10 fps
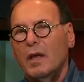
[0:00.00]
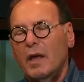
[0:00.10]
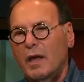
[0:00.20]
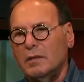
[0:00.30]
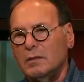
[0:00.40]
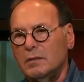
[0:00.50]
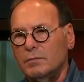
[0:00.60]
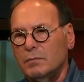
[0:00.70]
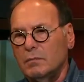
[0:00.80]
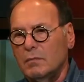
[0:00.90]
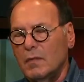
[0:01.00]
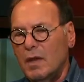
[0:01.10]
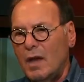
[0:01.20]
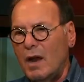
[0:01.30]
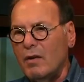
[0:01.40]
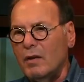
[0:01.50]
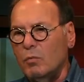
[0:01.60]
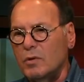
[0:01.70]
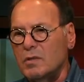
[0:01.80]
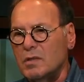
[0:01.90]
And Harry
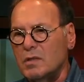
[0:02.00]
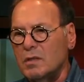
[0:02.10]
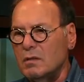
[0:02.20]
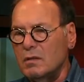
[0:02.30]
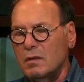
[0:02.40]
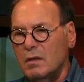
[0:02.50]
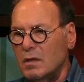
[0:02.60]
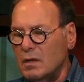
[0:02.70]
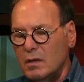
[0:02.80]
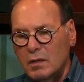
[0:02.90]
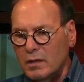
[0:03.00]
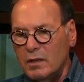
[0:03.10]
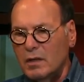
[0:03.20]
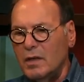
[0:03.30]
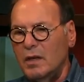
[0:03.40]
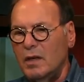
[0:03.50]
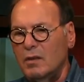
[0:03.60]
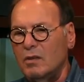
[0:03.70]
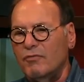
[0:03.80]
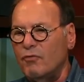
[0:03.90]
was clearly
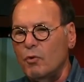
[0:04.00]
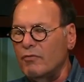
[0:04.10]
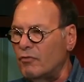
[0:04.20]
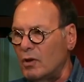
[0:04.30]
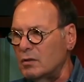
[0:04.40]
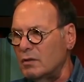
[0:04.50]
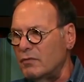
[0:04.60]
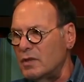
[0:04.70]
in the forefront of